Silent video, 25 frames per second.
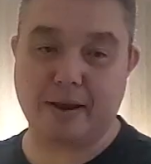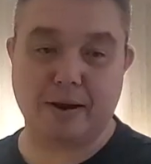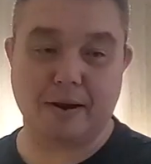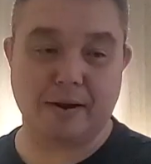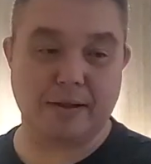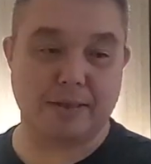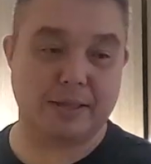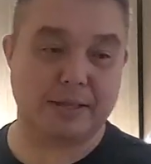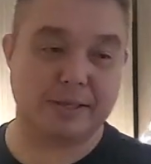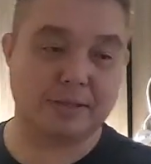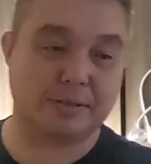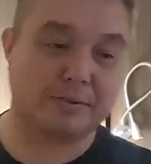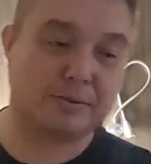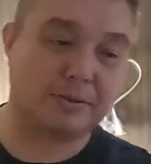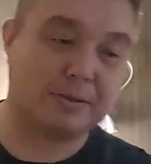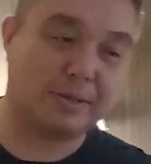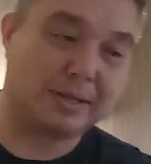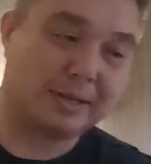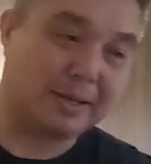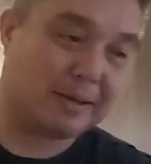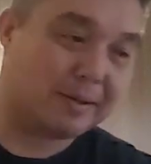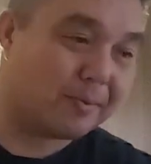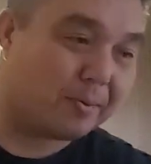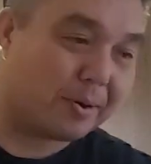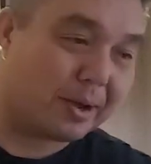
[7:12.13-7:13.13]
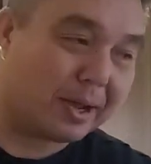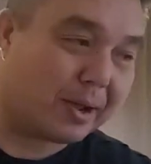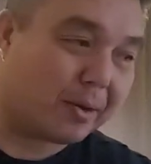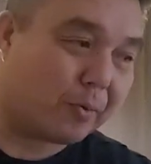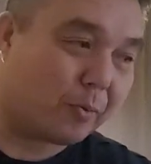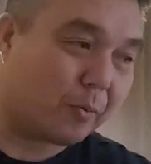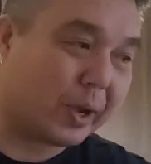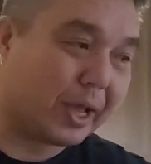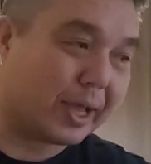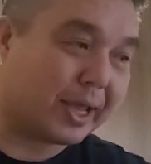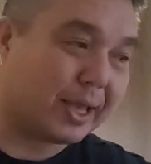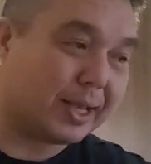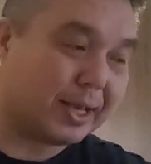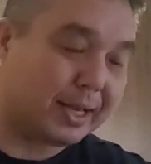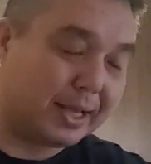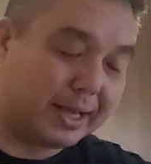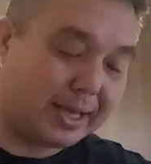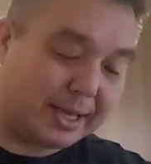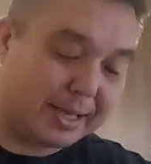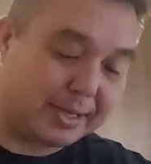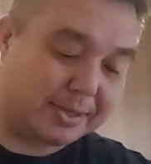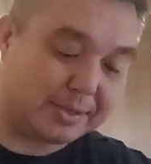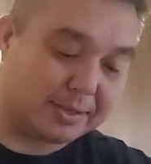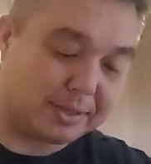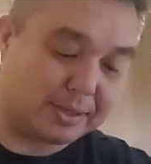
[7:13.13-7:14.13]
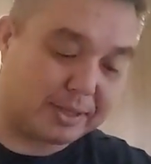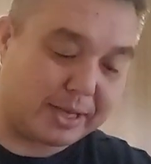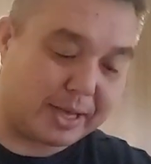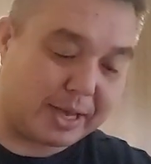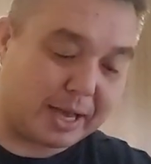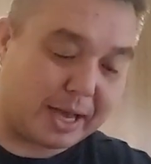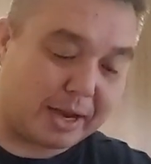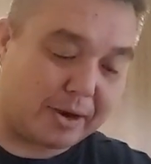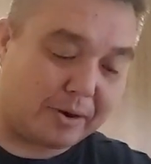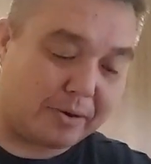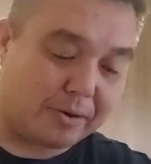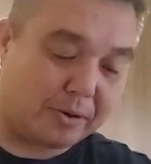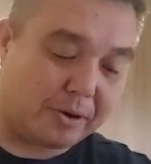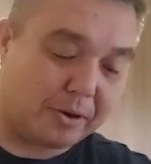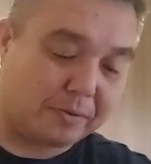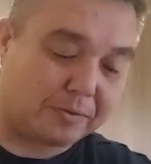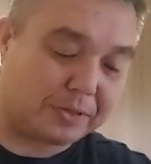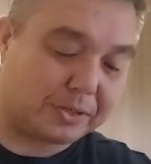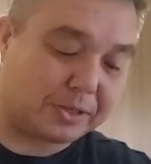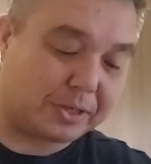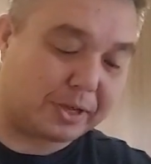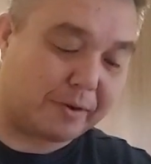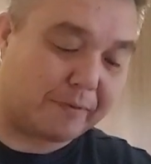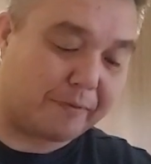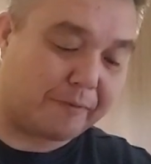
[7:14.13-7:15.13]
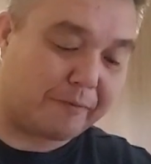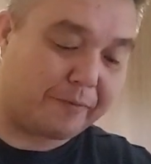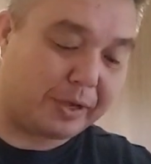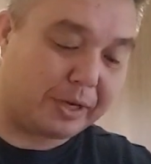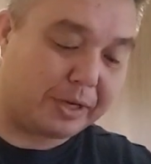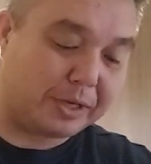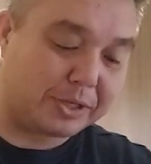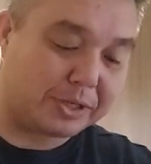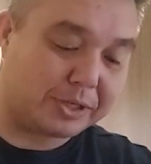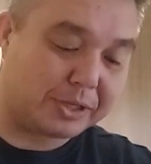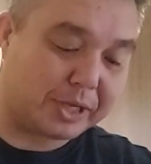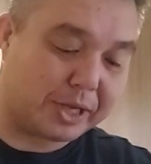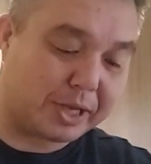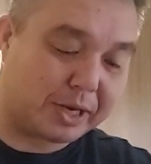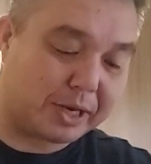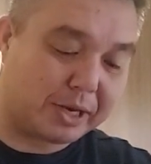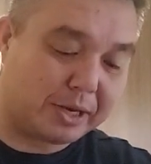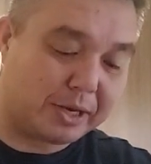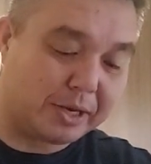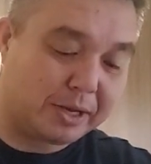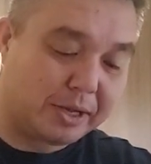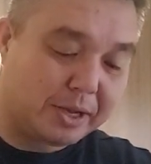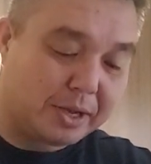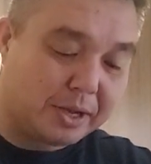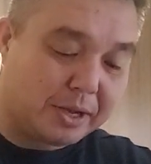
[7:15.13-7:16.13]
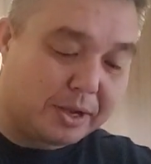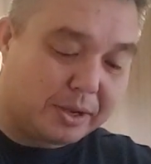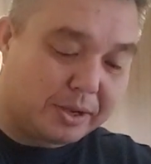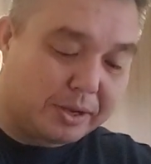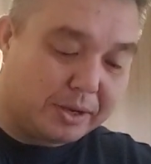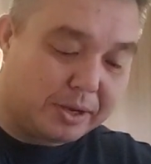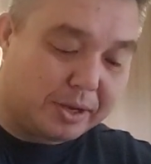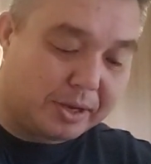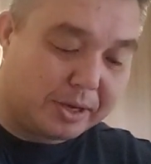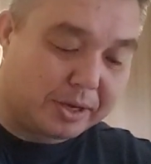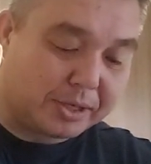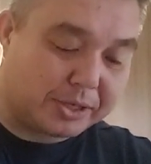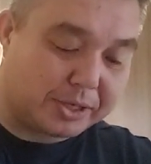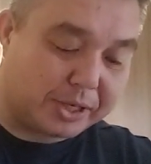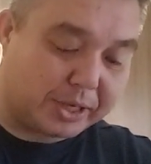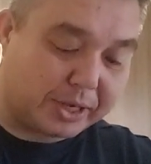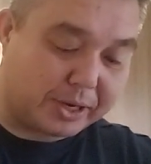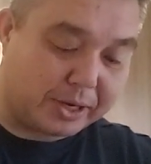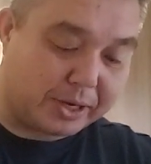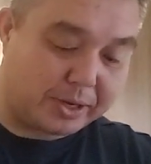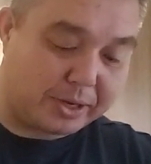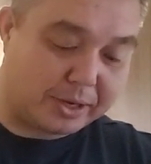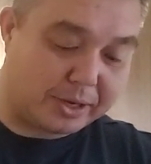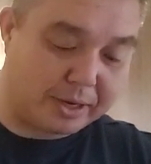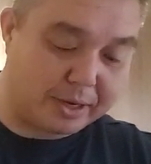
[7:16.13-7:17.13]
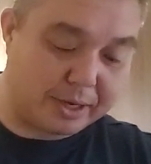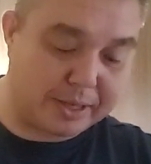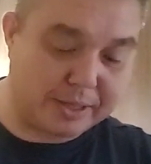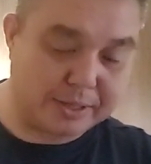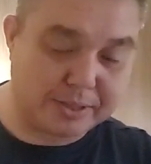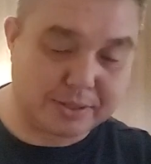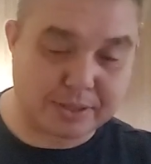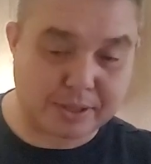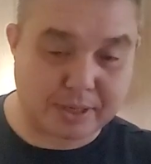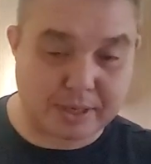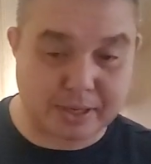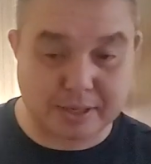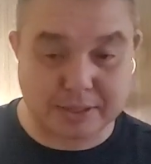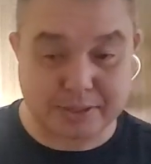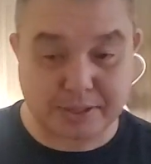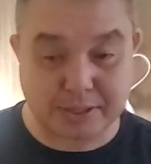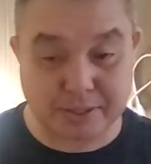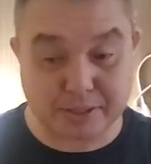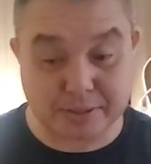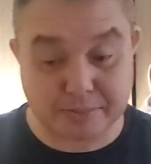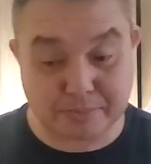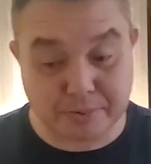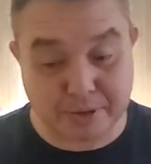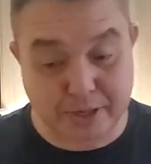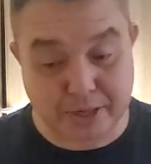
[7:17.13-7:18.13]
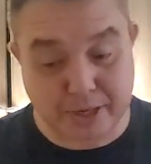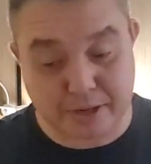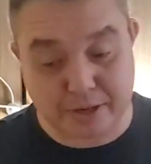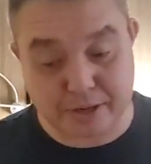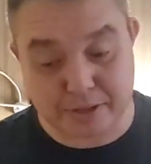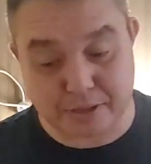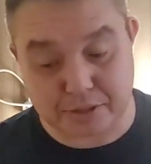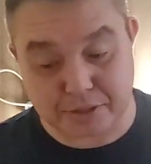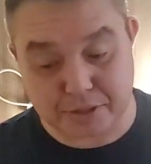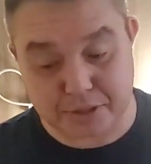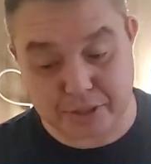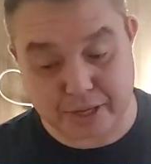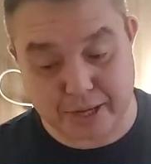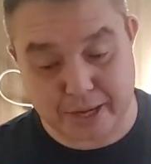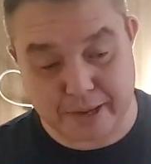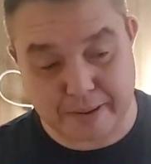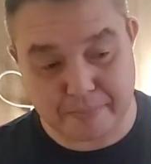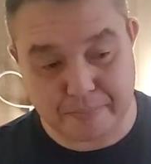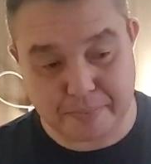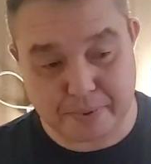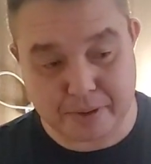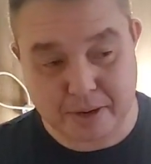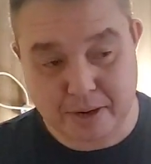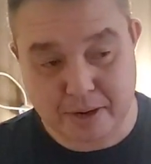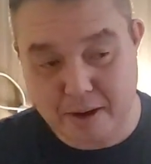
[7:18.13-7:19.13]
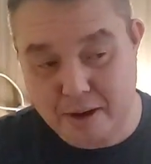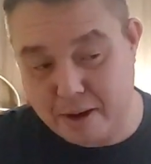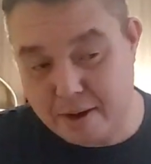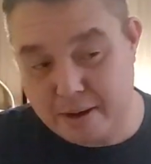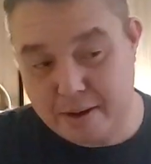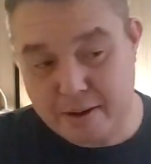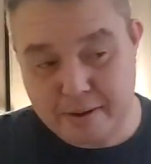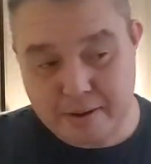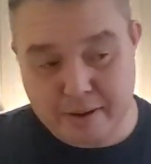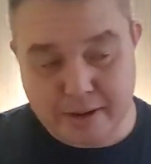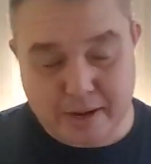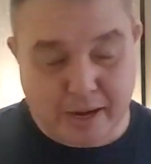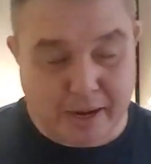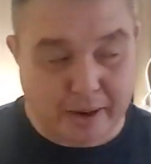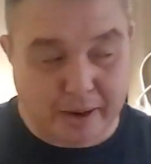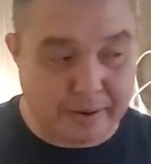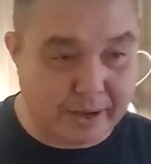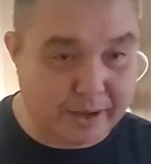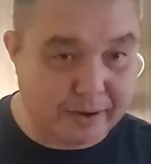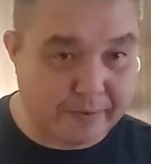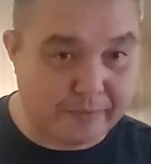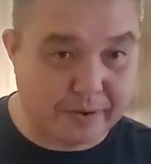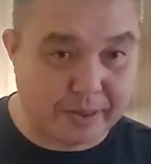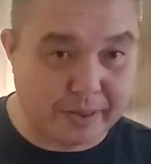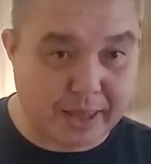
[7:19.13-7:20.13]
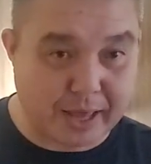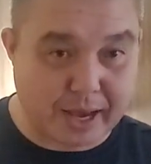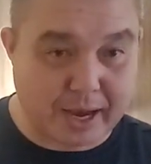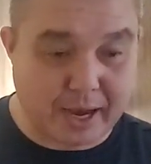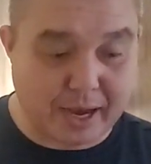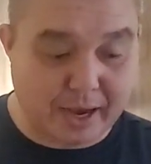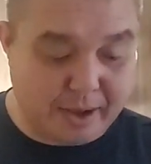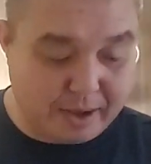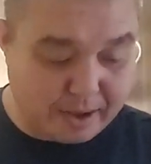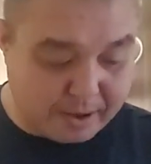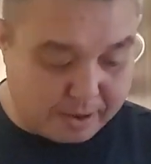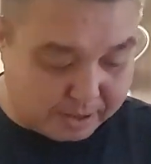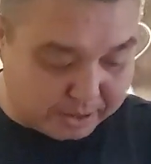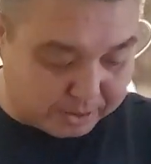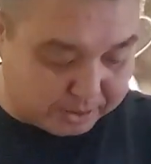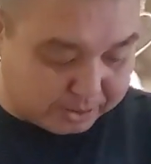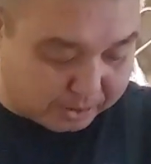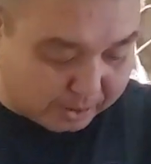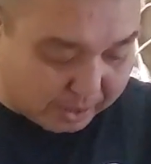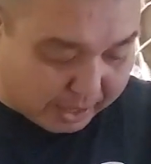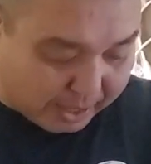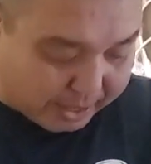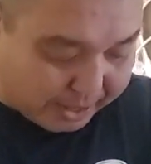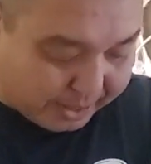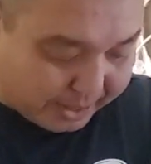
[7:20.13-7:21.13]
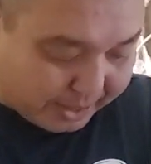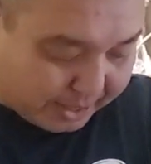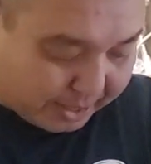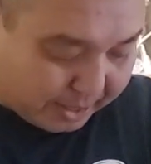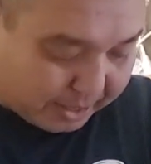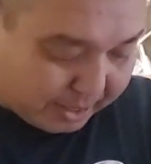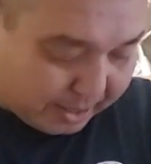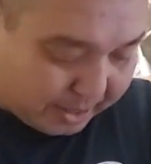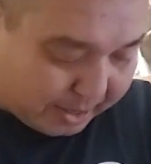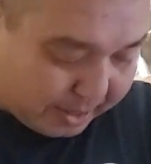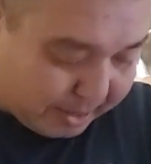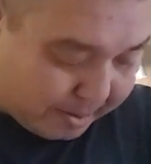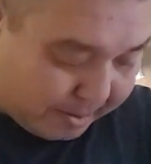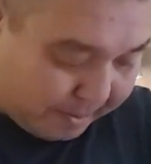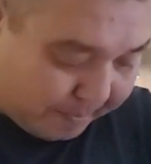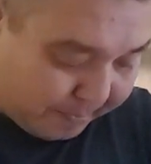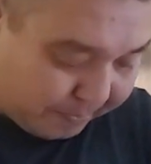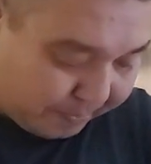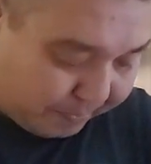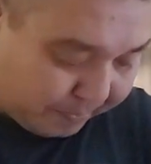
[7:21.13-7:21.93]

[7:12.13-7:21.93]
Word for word: care of this wicked easily. I don't know if she's gonna finish Shanna Young. Shanna Young is uh, she's in pretty good shape. I'll give her that. So I think uh,